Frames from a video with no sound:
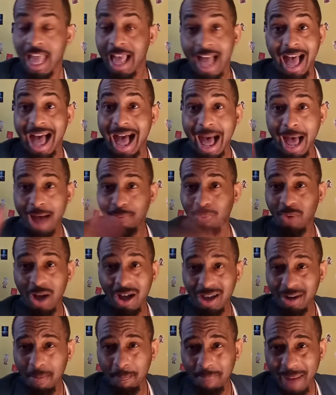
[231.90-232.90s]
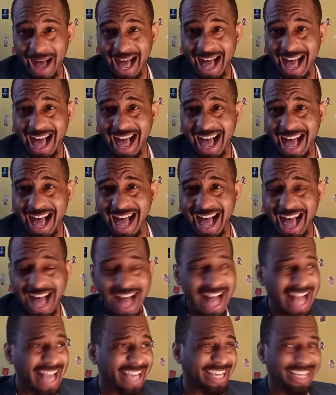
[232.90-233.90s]
I want to
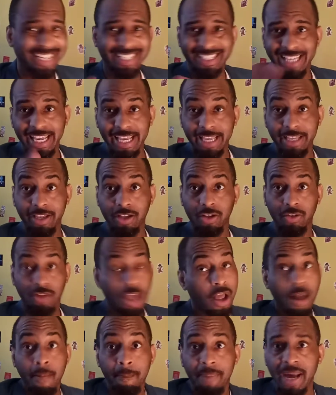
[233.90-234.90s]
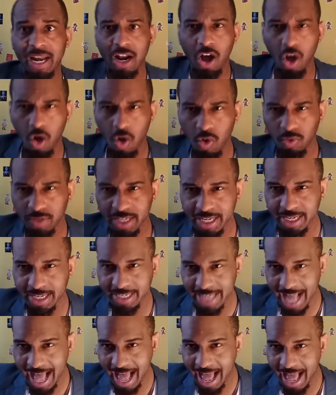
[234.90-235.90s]
buy Zill, but I only
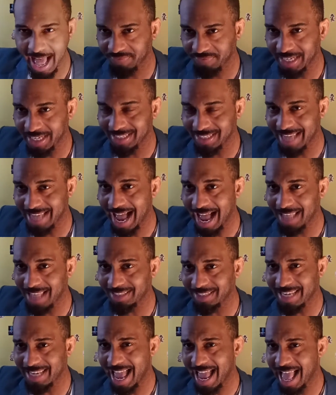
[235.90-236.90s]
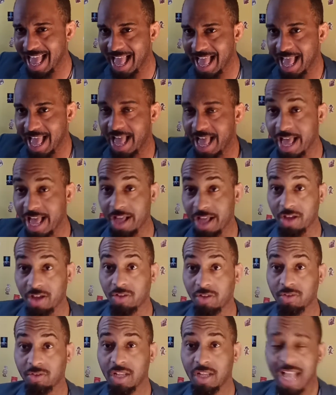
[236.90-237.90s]
got dollars
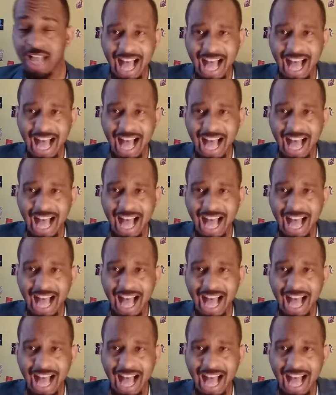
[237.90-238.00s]
now.